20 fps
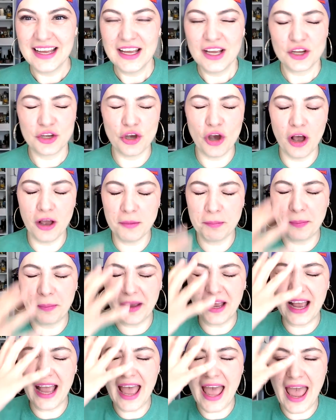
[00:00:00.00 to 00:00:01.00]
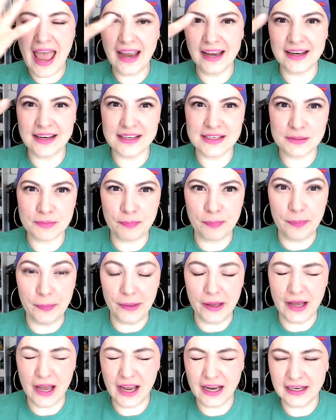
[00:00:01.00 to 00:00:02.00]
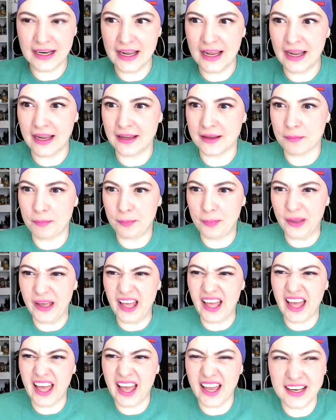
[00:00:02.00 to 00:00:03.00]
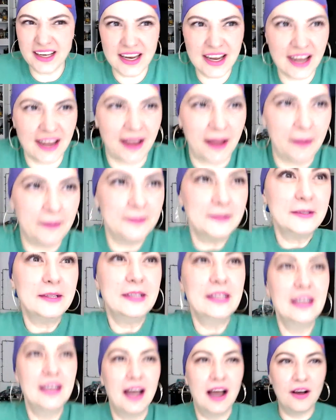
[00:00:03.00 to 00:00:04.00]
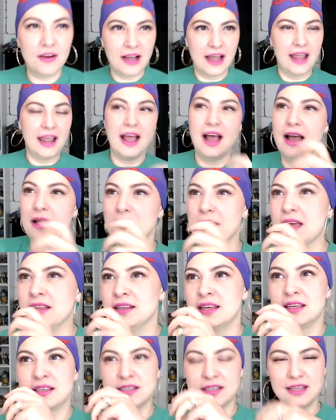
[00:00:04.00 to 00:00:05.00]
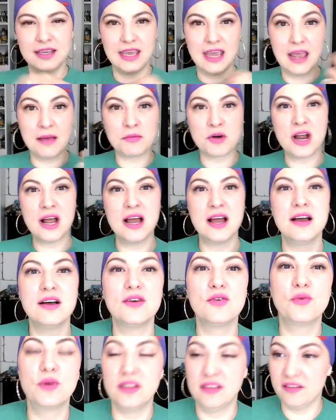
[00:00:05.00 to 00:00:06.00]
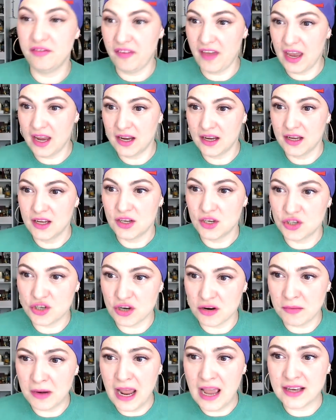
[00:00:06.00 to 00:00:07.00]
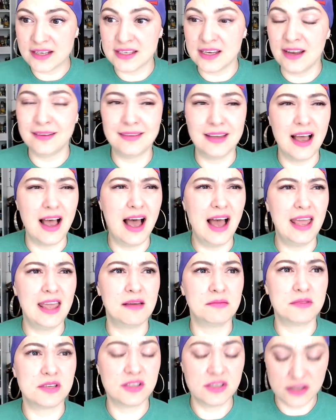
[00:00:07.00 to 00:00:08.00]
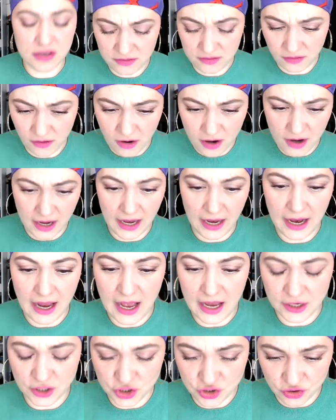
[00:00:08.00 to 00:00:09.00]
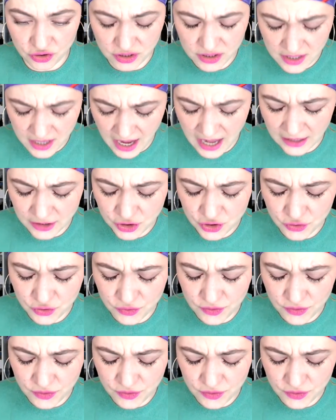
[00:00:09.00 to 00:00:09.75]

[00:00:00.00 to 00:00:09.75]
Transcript: Your brain is burning. Okay, I'm yelling into the camera with a fake German accent. I am so sorry. I should not do